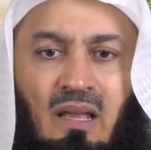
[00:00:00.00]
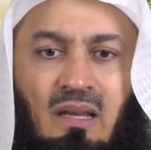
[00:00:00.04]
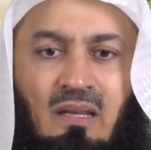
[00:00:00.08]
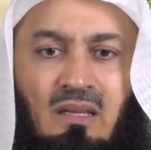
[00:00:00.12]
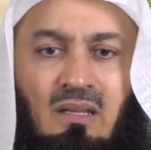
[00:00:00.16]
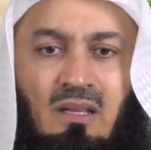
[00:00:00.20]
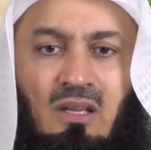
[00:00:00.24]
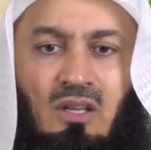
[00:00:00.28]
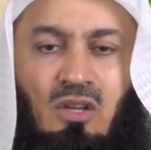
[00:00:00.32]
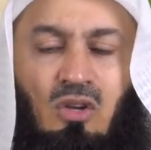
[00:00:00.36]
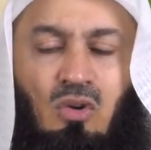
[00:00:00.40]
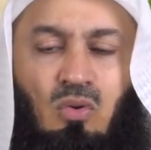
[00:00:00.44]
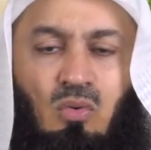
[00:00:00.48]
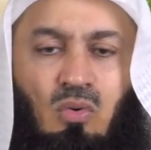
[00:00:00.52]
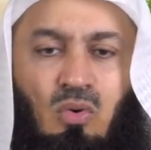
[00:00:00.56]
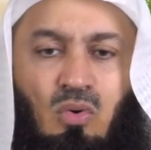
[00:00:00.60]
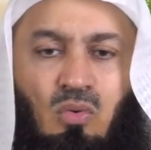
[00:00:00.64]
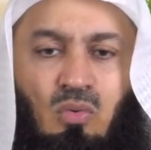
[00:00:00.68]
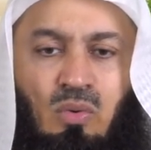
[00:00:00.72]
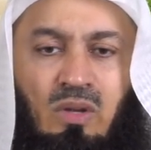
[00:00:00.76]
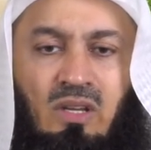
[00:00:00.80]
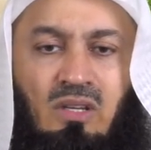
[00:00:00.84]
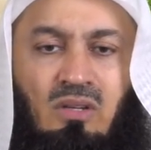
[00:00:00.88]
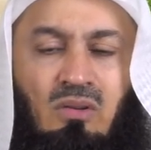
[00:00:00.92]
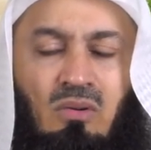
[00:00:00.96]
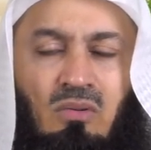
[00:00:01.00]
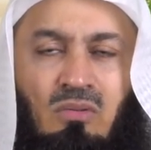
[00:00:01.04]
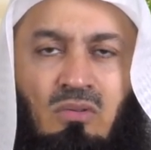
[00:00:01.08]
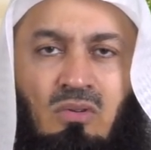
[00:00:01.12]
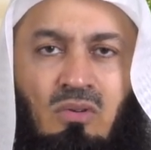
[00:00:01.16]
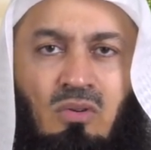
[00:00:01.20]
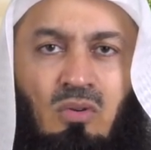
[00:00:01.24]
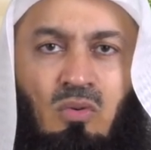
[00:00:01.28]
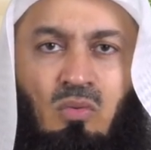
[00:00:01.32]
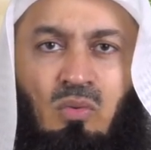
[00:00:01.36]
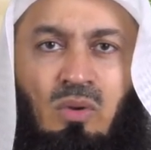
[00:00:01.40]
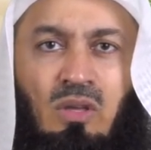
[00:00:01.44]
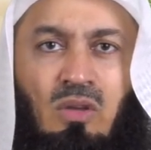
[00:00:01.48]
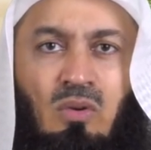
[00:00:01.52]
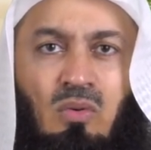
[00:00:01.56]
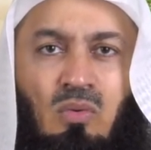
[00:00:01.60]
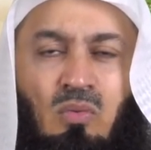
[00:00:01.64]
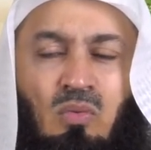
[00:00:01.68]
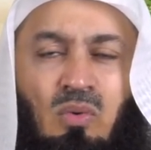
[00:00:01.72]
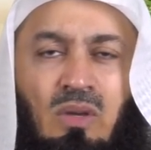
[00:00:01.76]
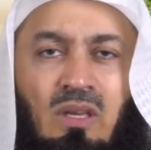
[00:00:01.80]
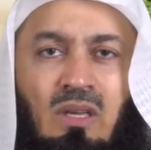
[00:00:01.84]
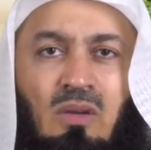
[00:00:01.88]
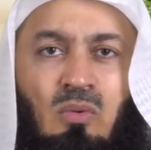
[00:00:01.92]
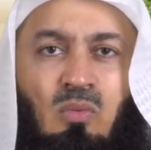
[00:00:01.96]
And we don't we
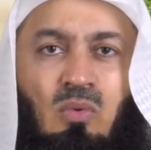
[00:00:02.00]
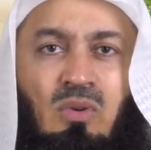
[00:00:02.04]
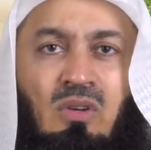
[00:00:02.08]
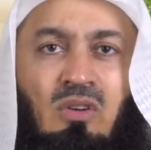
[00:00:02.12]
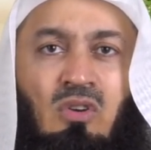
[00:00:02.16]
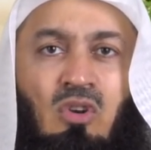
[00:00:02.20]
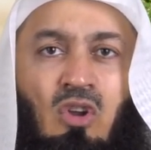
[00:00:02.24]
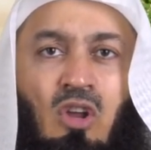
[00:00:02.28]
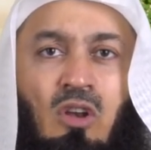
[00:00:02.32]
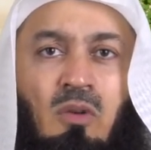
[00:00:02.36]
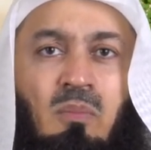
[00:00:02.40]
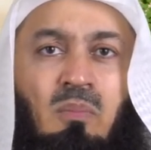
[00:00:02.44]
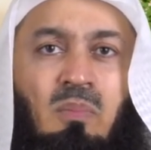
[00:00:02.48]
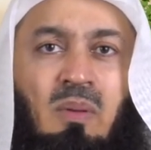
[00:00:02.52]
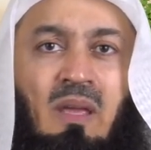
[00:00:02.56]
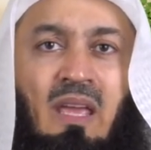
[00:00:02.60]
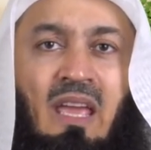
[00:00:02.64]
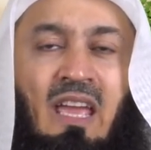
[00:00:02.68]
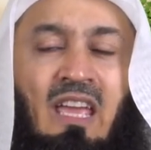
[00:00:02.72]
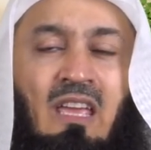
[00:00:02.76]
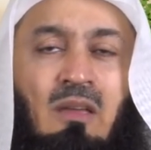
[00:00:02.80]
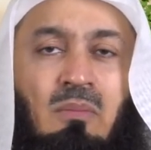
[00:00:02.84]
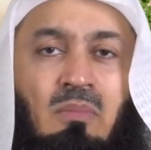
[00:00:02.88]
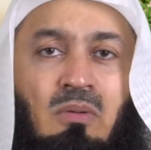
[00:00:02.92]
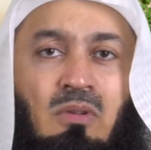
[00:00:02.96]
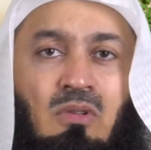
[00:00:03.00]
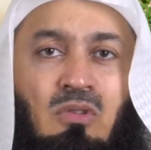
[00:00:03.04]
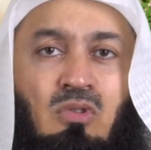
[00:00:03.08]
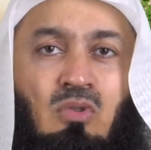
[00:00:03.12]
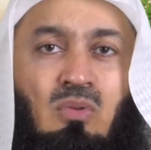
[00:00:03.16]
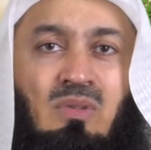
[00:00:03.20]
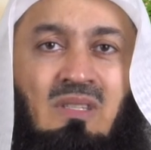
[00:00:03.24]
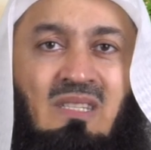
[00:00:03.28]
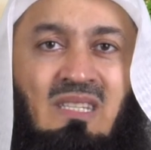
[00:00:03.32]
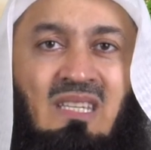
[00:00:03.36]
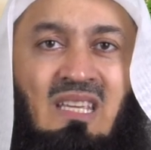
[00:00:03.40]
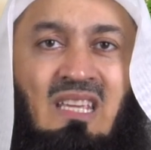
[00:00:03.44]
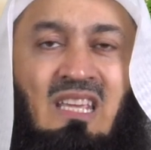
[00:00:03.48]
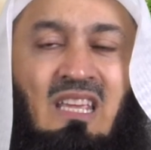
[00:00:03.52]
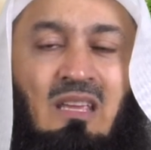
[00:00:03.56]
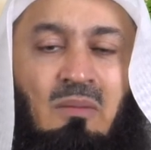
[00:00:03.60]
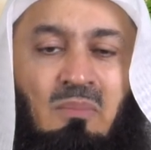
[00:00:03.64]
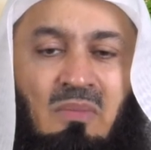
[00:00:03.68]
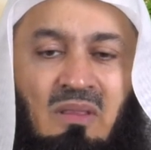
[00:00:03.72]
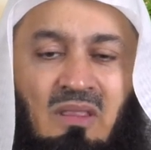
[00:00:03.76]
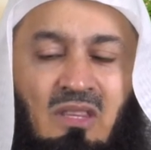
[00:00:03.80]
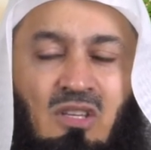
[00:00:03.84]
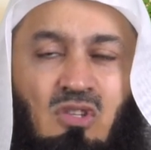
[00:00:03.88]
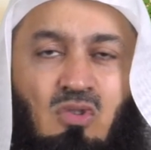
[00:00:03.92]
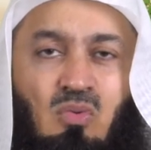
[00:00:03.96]
we would not be able to see
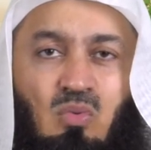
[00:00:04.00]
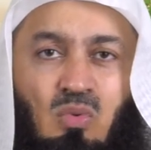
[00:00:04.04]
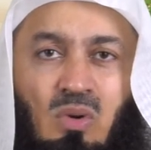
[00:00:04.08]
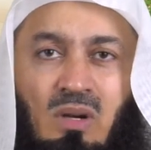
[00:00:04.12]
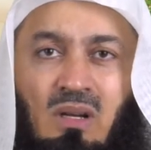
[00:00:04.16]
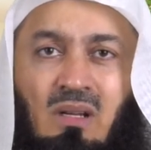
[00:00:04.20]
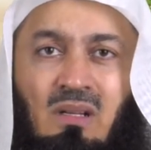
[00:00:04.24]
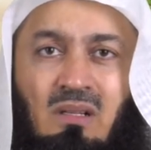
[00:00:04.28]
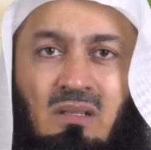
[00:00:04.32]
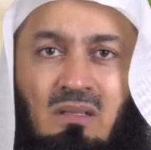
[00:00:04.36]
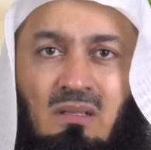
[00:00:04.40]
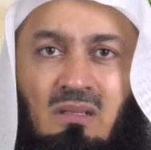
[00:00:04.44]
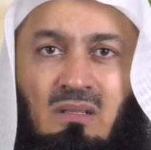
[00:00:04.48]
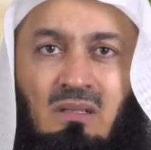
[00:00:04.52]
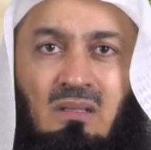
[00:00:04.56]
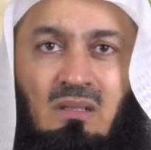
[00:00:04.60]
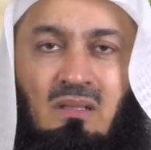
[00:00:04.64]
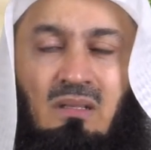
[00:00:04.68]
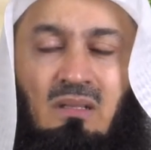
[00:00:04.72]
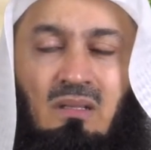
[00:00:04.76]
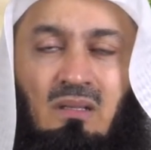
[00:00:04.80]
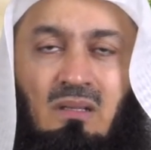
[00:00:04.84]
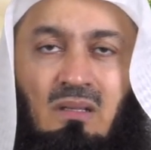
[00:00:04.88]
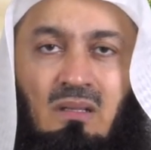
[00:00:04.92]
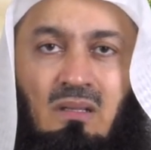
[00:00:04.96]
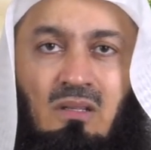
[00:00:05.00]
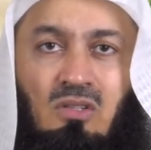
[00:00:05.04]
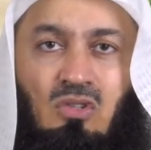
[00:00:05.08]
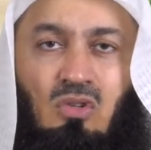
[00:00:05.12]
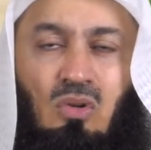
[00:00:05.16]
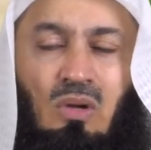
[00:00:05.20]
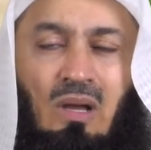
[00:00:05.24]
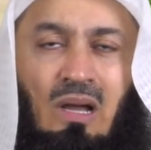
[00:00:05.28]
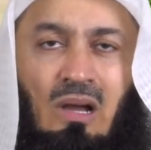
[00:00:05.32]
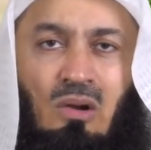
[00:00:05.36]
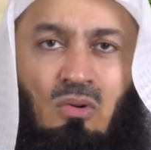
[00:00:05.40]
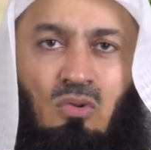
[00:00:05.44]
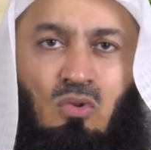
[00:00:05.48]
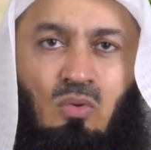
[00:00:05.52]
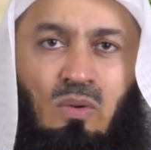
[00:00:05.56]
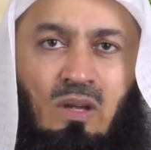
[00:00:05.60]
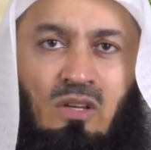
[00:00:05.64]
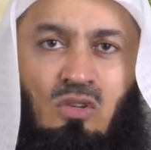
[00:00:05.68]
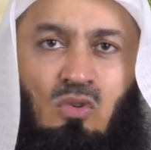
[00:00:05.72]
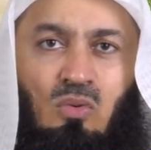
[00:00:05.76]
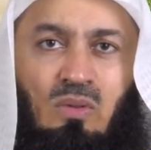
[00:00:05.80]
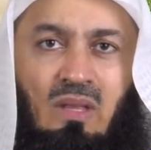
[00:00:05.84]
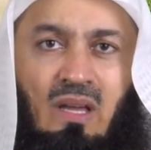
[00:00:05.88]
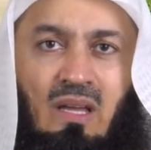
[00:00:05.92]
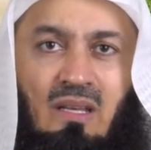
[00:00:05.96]
him in this world. So how do
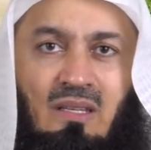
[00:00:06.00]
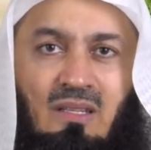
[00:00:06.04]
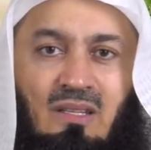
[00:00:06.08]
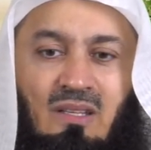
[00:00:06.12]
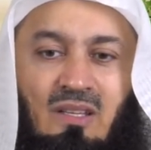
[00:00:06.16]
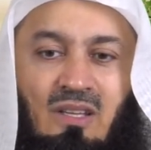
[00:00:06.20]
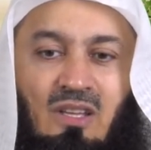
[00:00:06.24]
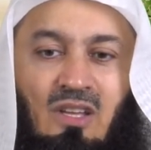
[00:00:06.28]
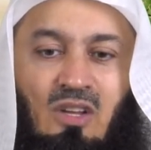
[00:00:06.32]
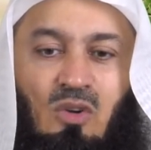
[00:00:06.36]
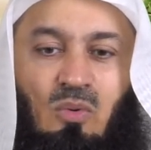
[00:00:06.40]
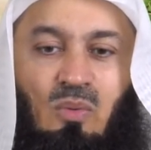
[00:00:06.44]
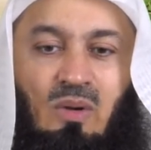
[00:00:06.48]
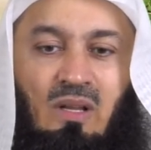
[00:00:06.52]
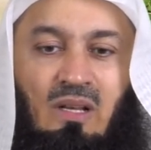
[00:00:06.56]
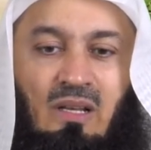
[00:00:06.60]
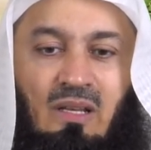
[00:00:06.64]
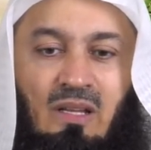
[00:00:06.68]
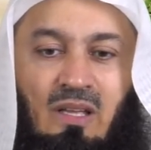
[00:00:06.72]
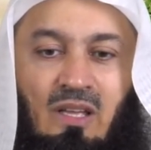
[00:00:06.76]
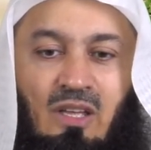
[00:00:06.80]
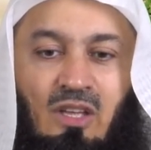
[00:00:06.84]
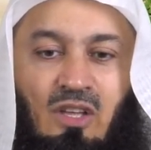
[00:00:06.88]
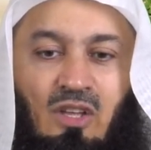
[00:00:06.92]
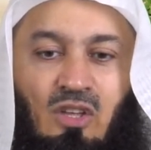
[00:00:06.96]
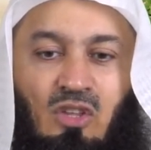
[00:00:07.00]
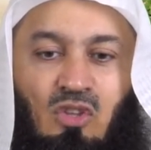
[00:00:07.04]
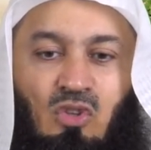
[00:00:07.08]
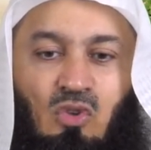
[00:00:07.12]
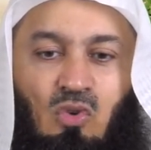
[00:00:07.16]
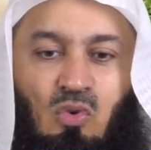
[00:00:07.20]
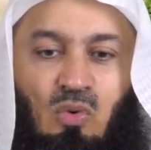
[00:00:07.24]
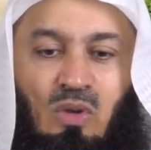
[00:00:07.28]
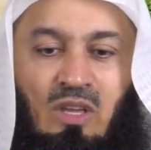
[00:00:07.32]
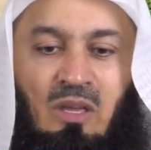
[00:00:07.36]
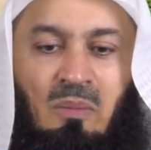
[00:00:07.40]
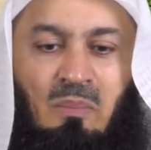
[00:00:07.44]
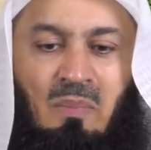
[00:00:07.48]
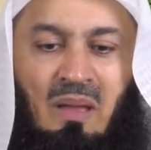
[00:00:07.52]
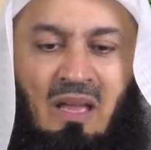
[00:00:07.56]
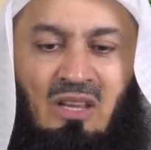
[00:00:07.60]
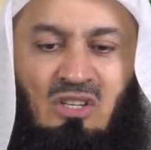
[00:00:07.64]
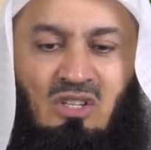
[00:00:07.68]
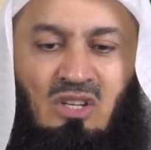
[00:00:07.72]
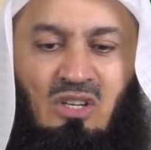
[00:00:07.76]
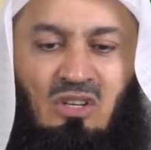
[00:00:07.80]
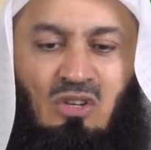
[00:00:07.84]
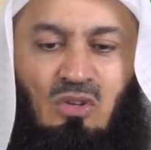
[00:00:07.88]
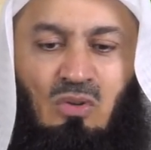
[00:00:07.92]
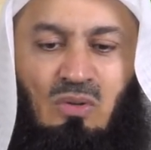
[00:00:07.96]
I do that? Well, you
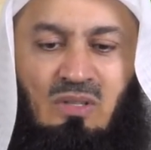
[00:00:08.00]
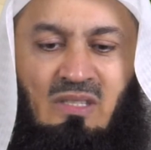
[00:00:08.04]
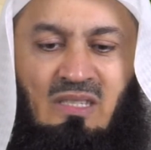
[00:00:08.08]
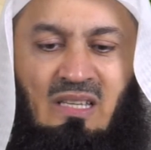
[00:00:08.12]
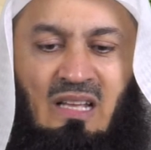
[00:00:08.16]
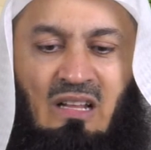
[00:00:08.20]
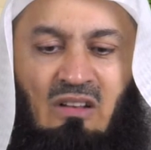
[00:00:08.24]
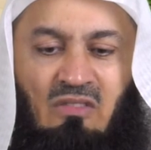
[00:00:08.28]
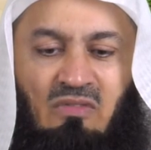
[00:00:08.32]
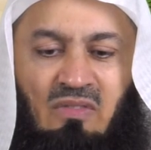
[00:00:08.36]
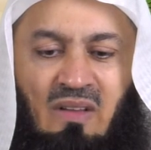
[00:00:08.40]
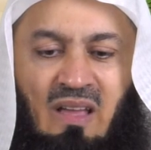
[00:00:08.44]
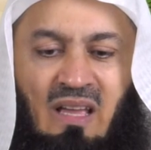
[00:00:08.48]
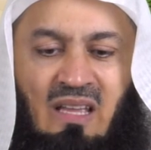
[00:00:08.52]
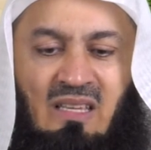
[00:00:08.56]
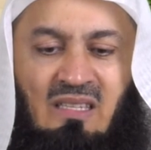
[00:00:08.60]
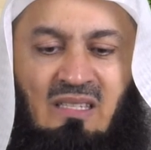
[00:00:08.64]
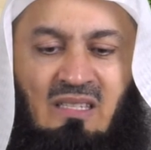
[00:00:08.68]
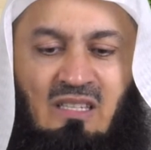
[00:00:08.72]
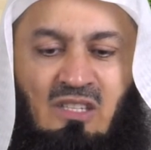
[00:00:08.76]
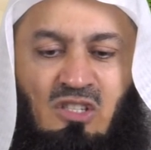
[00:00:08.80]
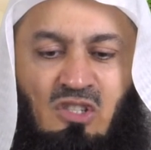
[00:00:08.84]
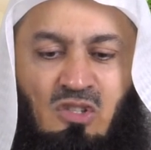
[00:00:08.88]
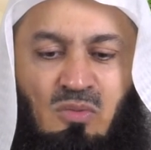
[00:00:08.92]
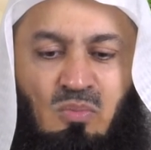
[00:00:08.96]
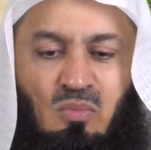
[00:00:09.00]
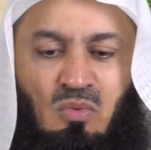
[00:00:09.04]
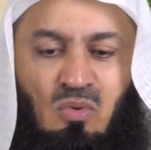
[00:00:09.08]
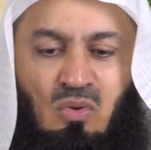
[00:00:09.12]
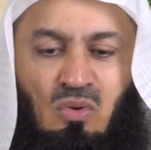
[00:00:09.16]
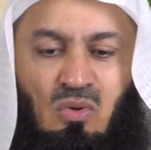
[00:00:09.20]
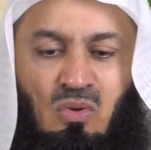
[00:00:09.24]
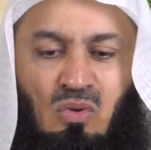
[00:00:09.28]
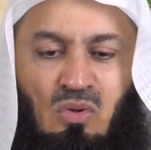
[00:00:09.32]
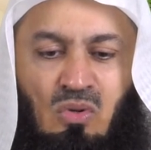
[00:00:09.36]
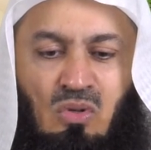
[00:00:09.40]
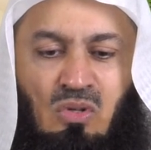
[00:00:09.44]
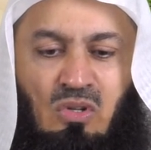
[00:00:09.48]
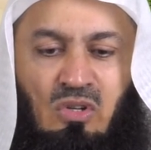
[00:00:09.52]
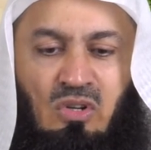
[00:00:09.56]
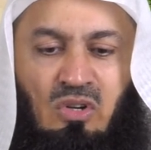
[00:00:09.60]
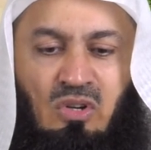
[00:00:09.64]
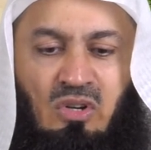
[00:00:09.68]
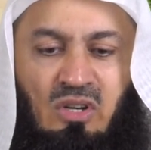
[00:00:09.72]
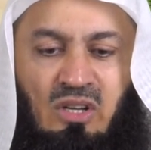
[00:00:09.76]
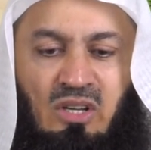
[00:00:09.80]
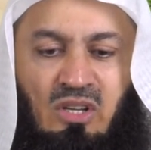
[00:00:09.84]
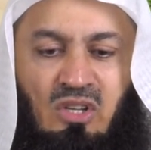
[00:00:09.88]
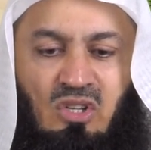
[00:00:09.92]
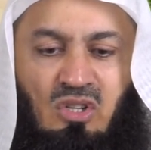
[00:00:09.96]
imagine yourself as a small
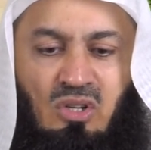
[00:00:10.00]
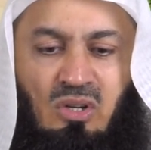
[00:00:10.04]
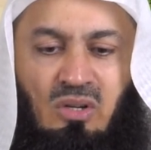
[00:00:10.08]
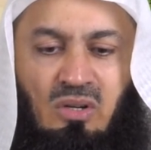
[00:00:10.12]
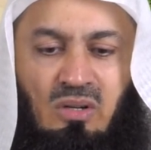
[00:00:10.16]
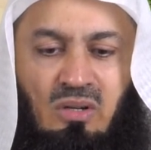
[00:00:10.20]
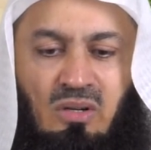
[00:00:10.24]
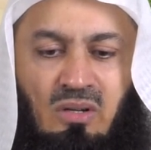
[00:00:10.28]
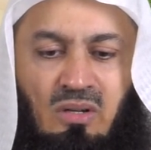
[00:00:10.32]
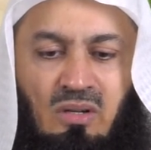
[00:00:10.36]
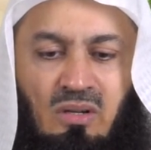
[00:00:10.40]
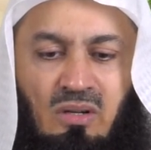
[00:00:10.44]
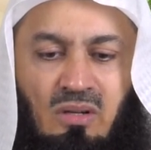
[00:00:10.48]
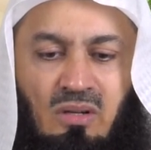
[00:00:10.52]
creature